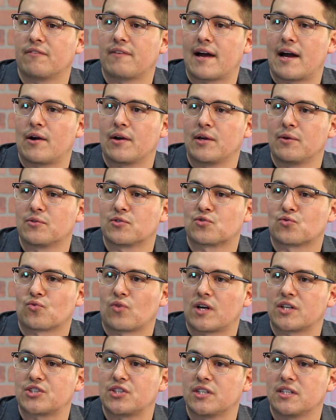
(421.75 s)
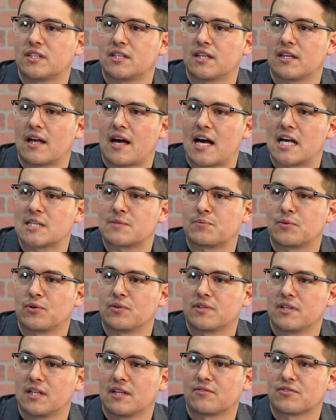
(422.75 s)
of how he was rushing to the
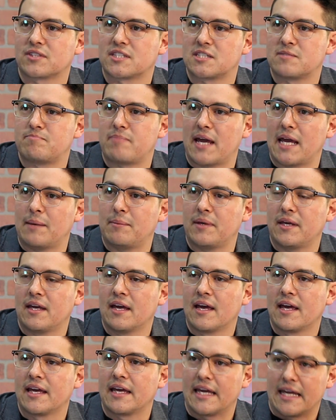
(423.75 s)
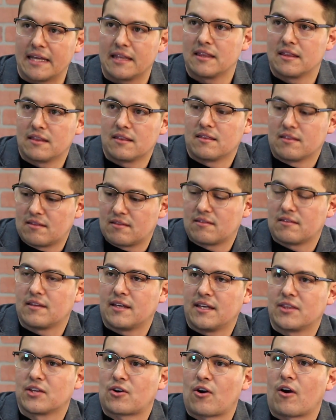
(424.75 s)
hospital and delivers his baby in
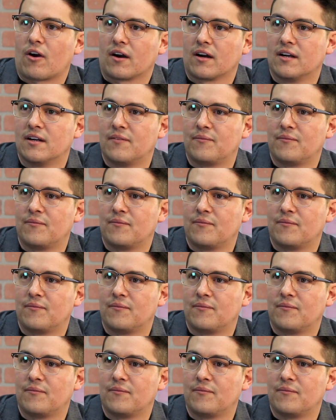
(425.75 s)
the car.